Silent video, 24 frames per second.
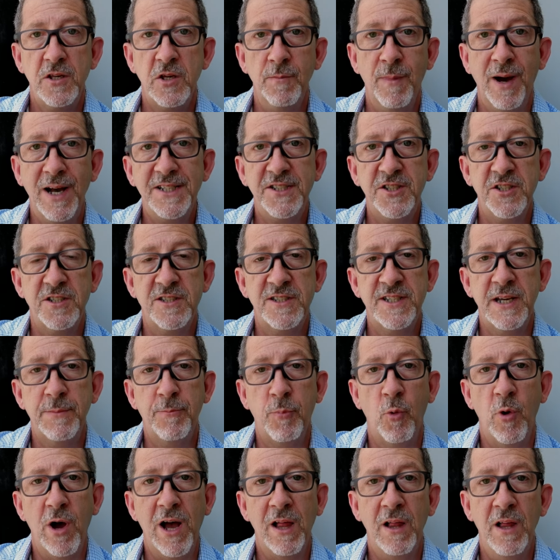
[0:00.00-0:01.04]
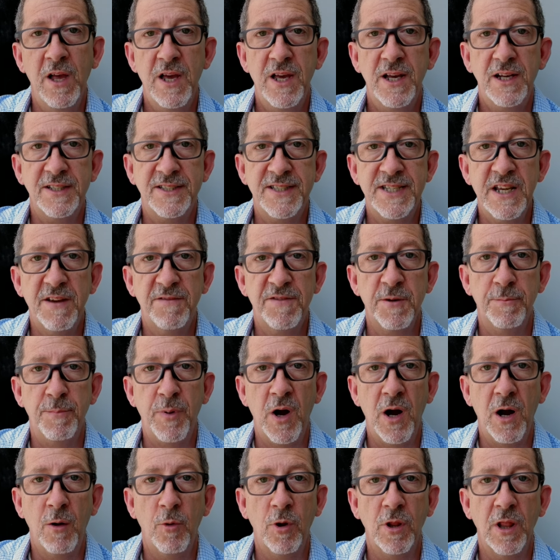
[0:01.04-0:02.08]
you might just tip well and see if the
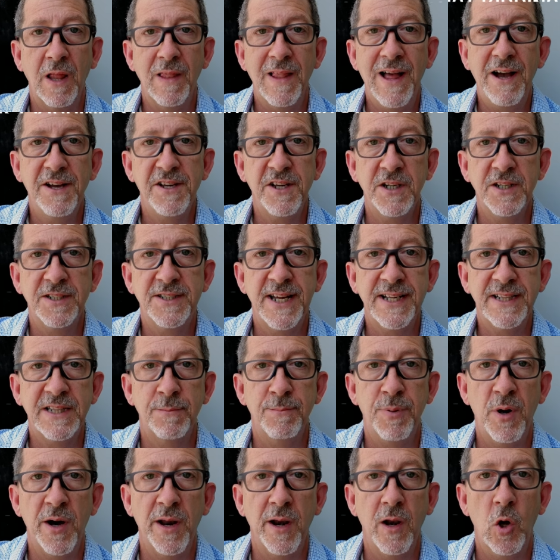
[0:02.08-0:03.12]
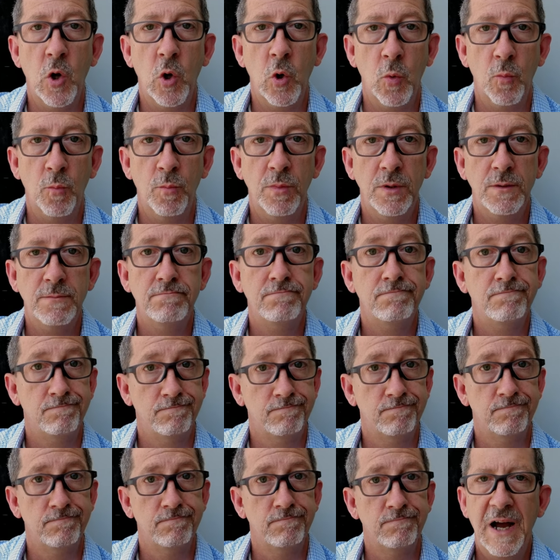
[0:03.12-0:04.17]
bar will allow you to take the bottle home.
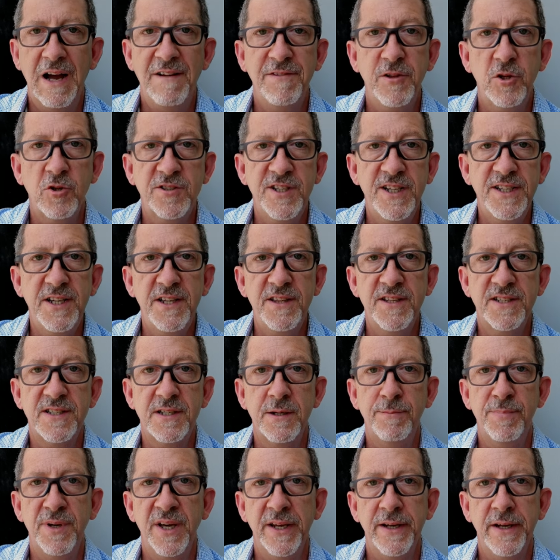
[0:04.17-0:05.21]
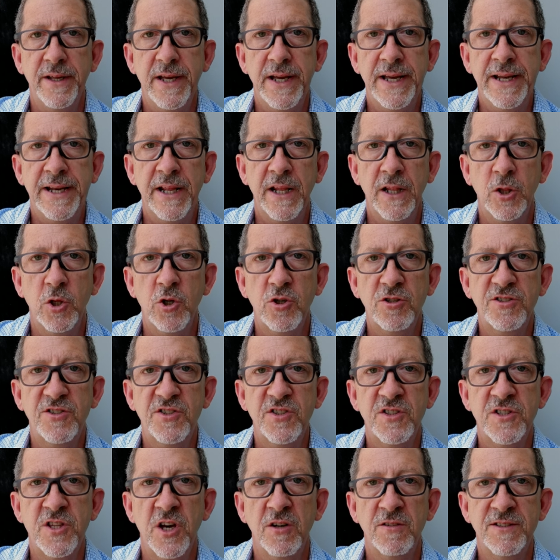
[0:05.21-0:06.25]
I've looked into this a bit, and it looks
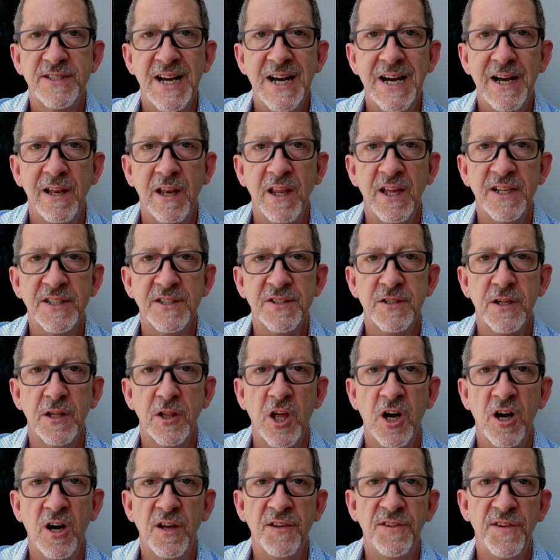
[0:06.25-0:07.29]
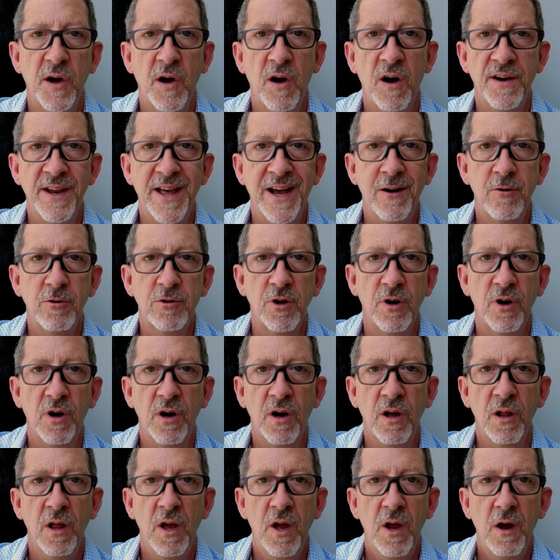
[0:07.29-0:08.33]
as though Thailand's laws on
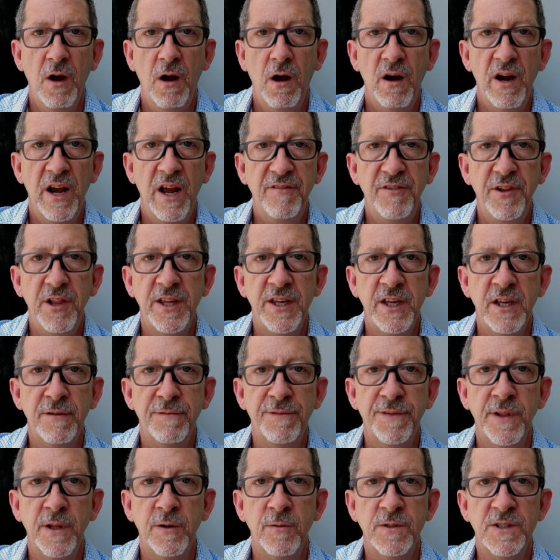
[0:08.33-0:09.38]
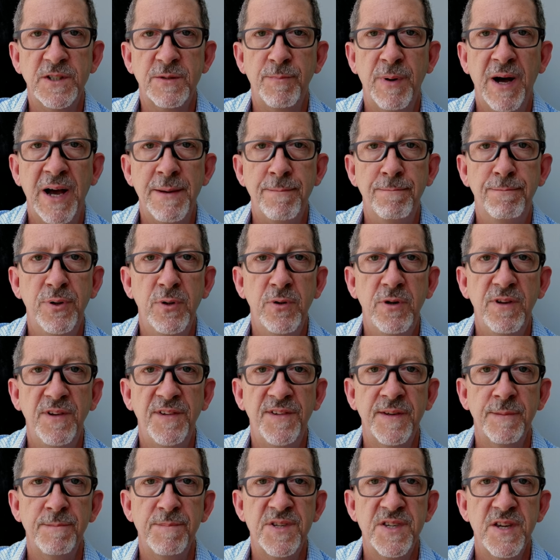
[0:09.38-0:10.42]
alcohol are heavily influenced by
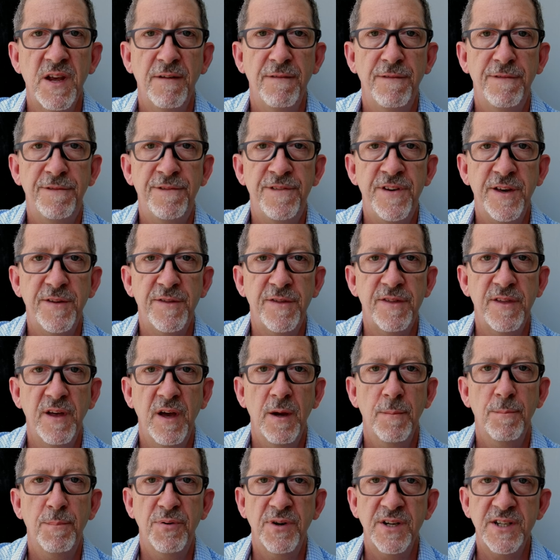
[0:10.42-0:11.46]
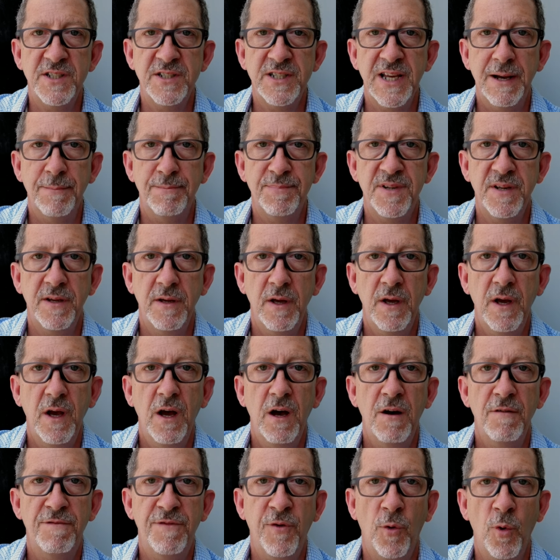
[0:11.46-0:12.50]
Buddhism's fifth precept
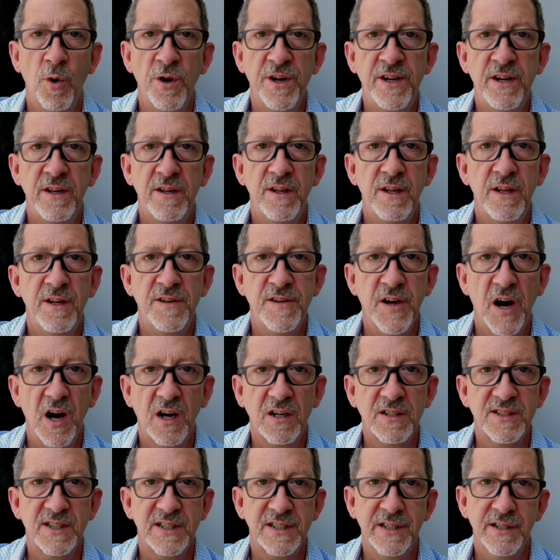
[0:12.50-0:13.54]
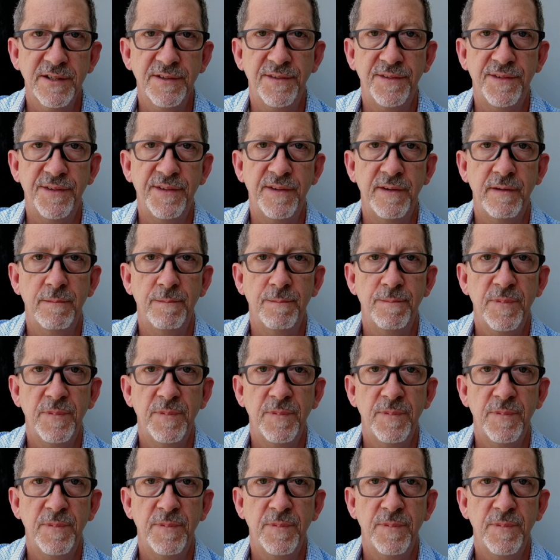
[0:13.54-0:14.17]
avoid intoxicants.